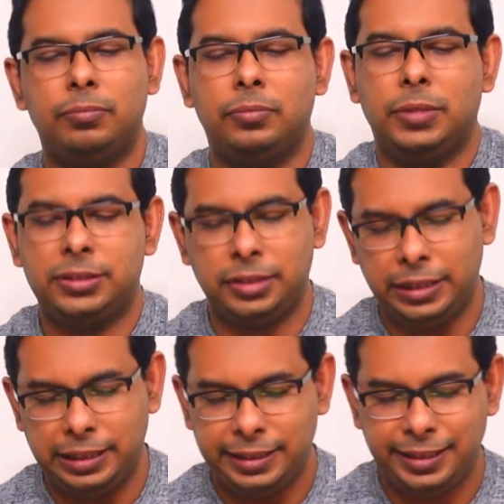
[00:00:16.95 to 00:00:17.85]
much
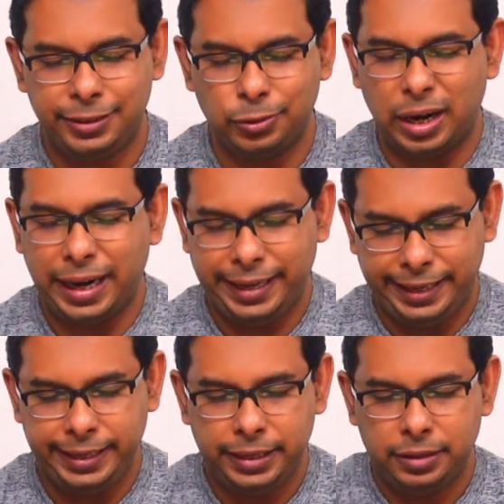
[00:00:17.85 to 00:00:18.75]
related to
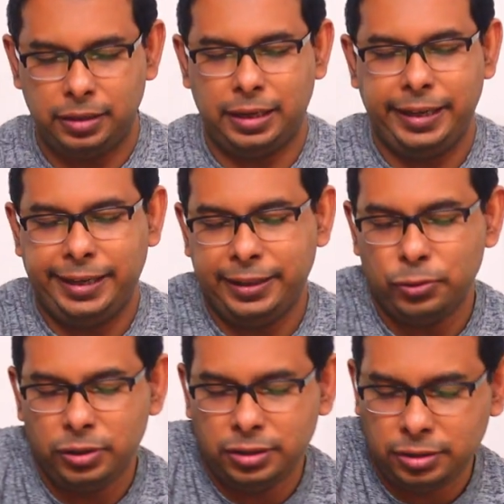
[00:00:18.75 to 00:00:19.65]
IT
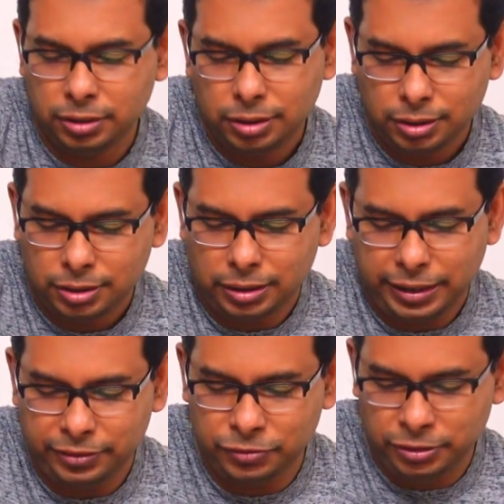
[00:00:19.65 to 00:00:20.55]
goods,
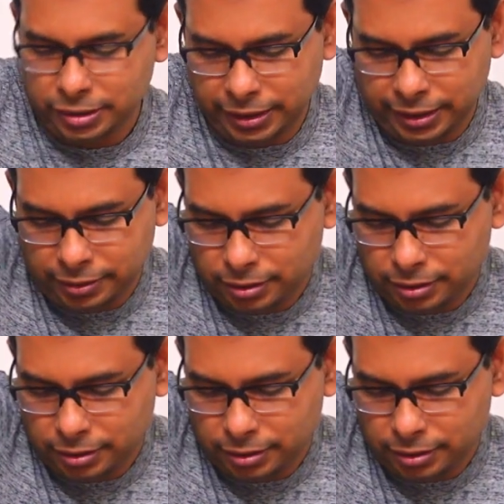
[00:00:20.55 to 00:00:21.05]
I would say.